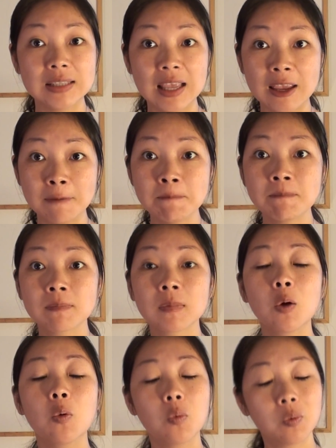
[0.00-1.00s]
than
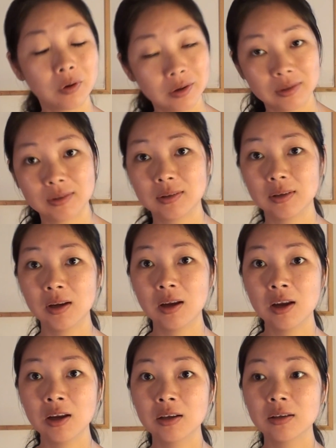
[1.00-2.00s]
words.
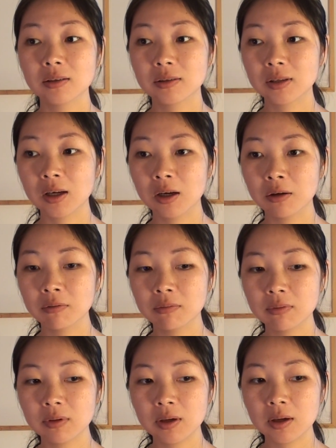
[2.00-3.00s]
So
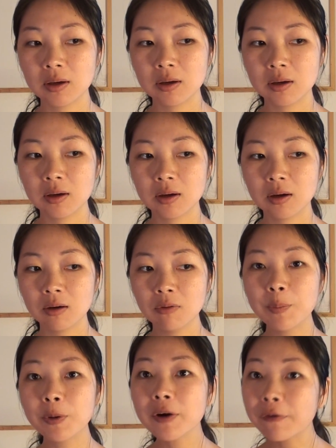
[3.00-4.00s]
we
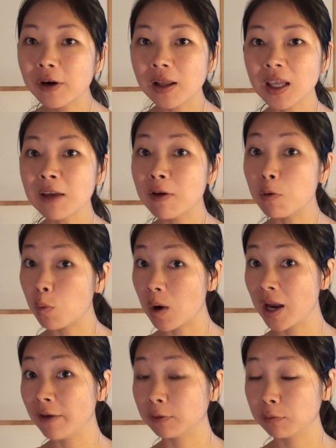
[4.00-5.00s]
prefer, even
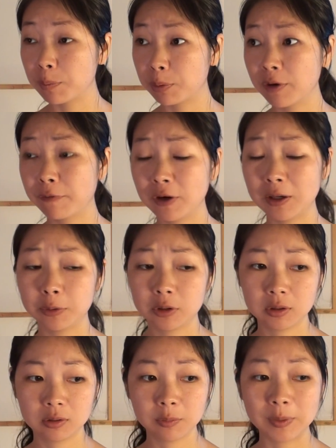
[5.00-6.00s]
wives, we prefer
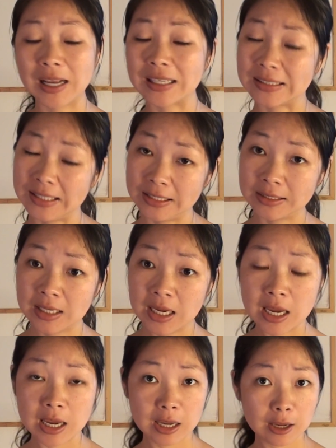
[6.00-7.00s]
to be like this.
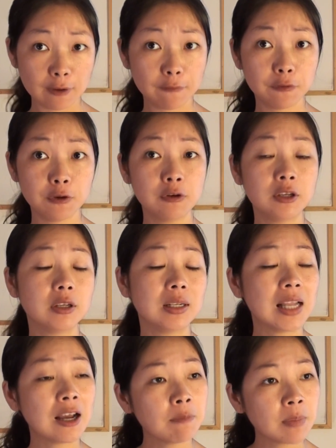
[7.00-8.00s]
If you
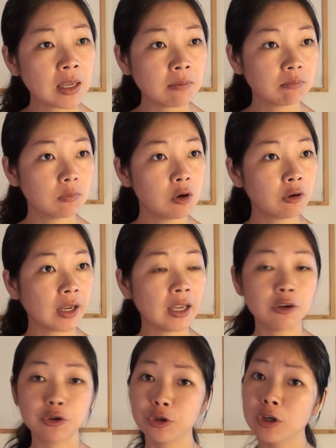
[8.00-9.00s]
love me,
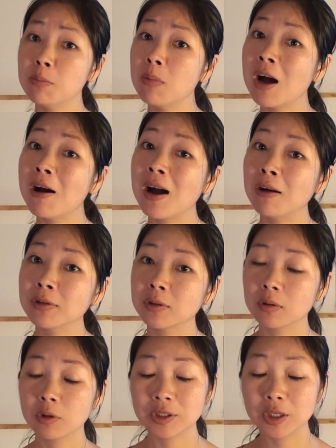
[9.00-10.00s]
okay, share more
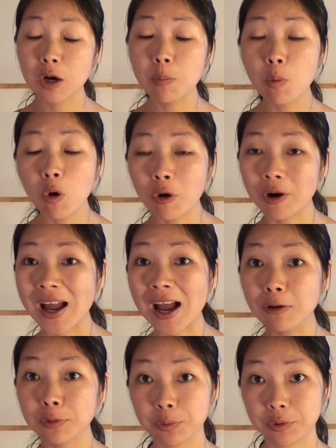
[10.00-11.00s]
house, share more
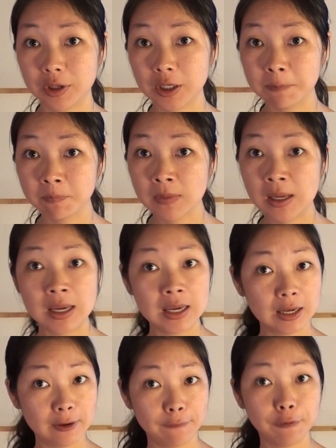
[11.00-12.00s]
housework.
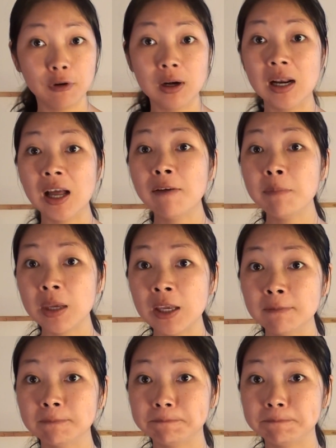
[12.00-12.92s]
If you love me,